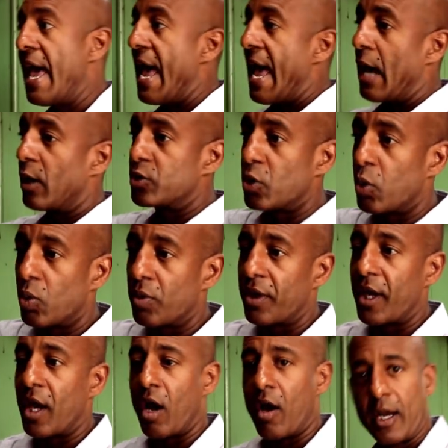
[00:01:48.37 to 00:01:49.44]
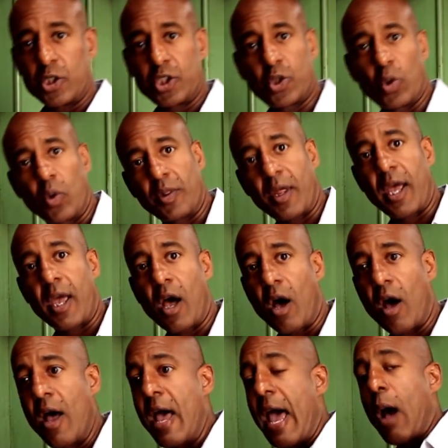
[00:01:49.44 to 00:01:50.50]
how tall they are, how short they
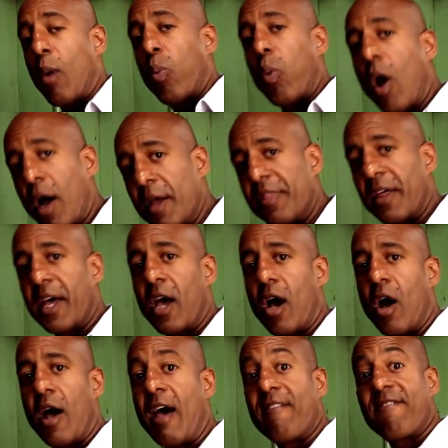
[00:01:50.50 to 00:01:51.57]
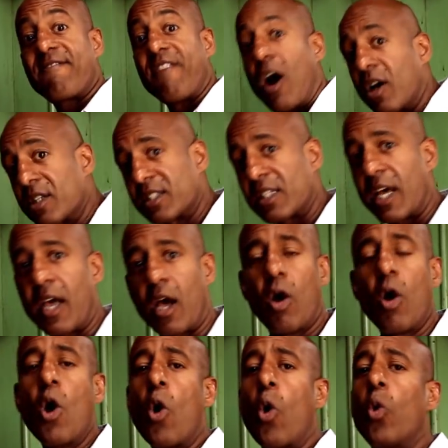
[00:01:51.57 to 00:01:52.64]
are, how wide they are, how fast they are.